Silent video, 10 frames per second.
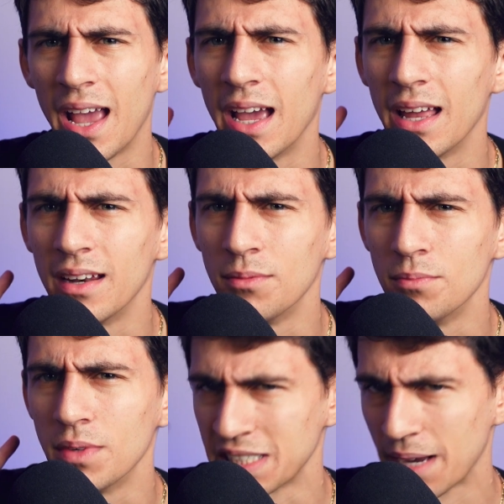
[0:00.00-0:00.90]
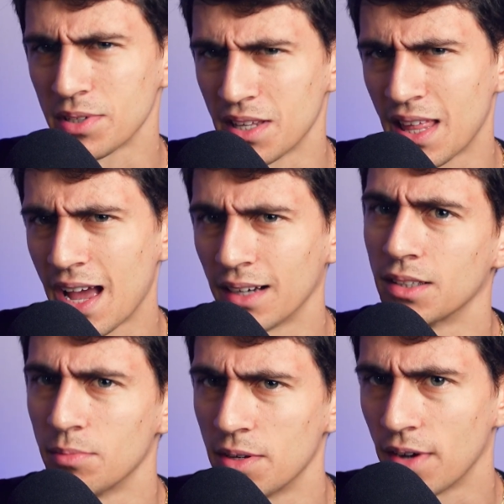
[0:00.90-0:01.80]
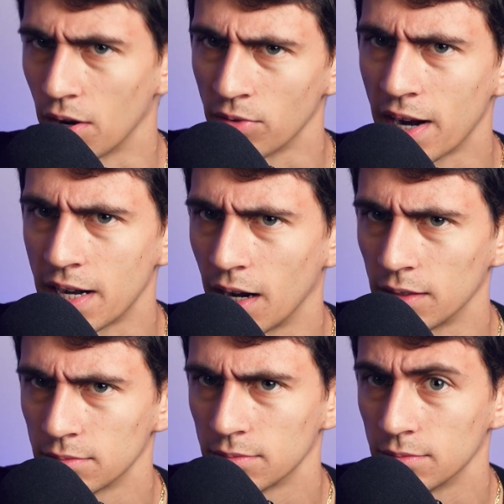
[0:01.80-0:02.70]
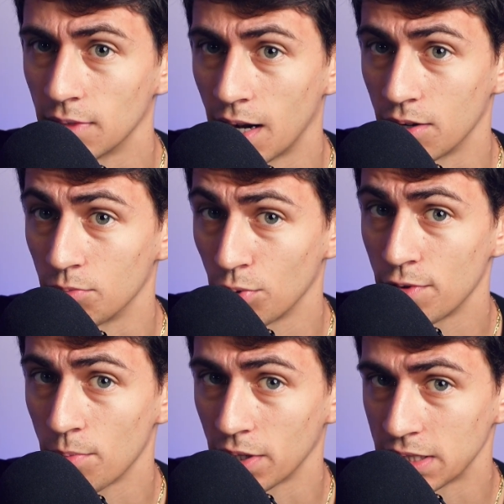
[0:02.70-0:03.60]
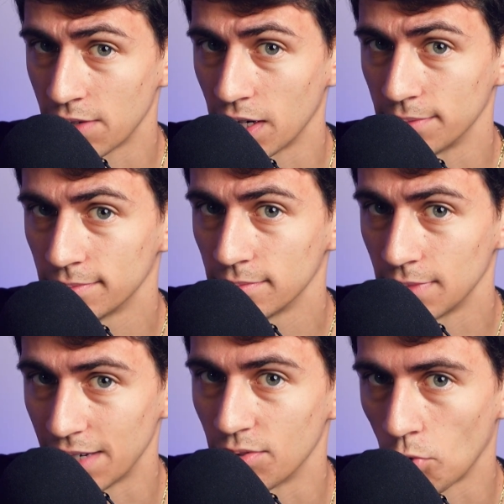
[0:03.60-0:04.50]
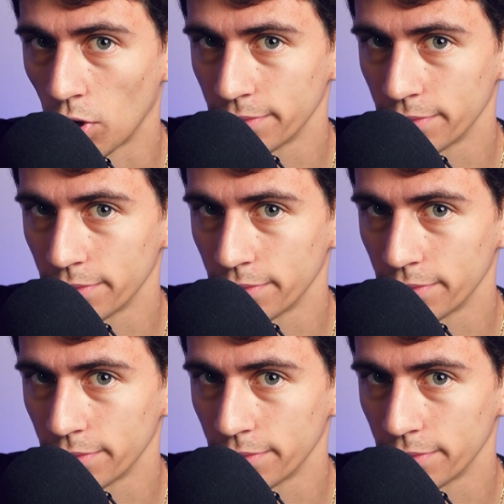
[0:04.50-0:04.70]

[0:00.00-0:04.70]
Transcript: And examples of that could be found right here on how to improve your productivity even